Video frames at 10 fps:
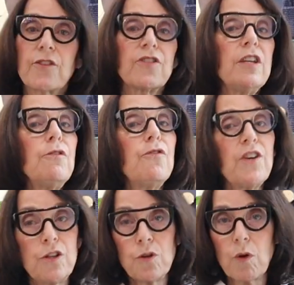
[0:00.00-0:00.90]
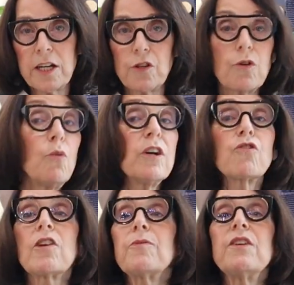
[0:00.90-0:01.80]
the thing fit you right. You can wear
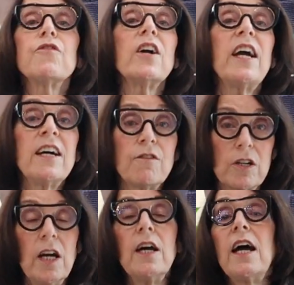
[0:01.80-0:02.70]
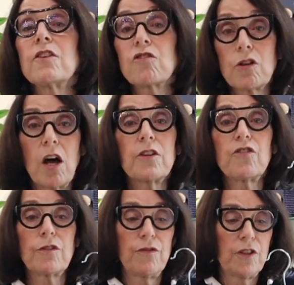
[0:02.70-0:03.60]
something forever as long as it